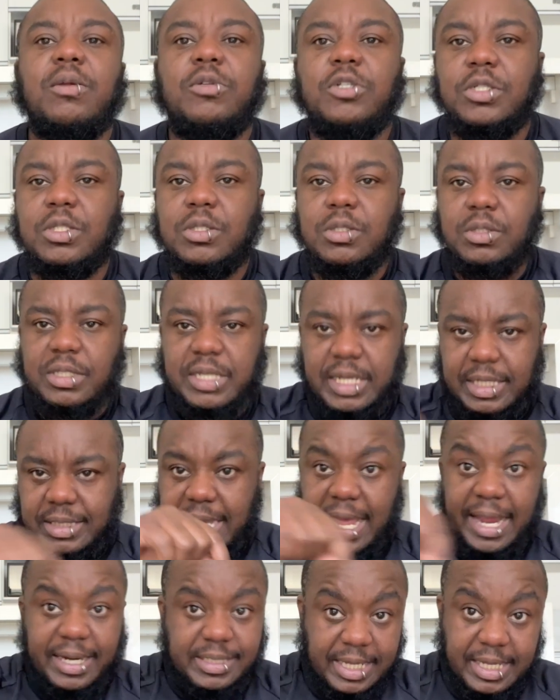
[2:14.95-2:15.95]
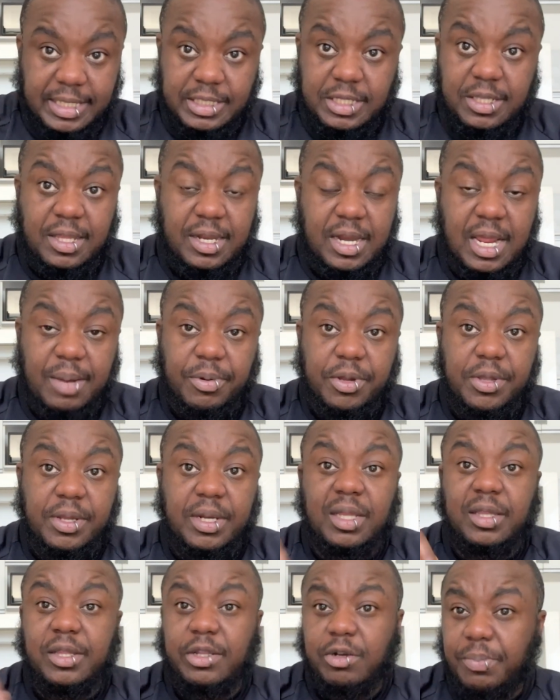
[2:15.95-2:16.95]
Just zigzagged into the neighborhood a
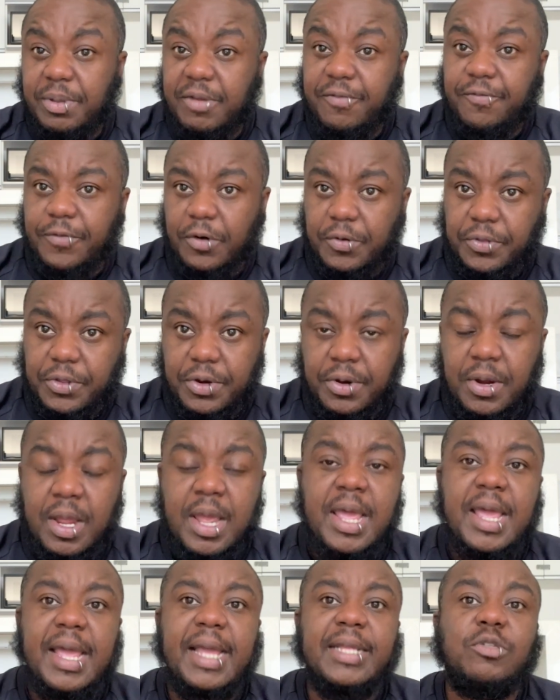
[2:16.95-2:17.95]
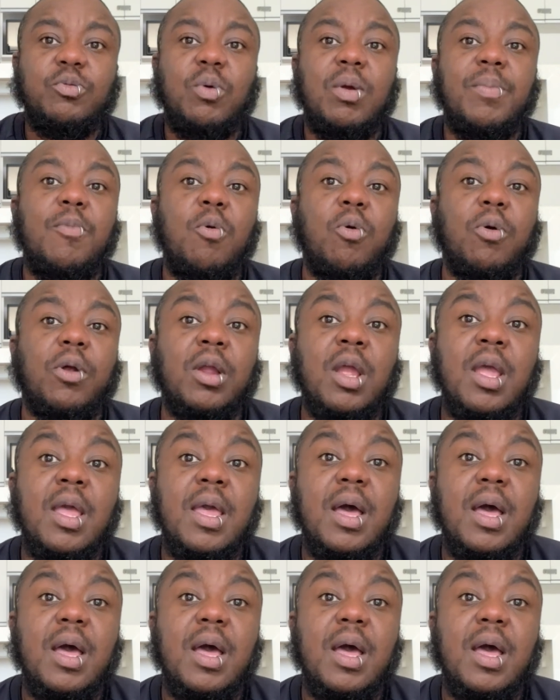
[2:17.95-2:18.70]
little bit further into a more